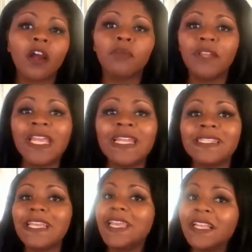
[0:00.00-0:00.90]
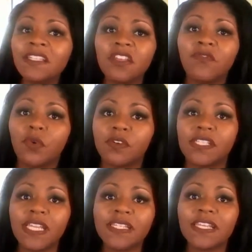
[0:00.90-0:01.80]
our planets against the four
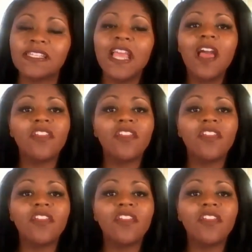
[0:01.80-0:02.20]
seasons,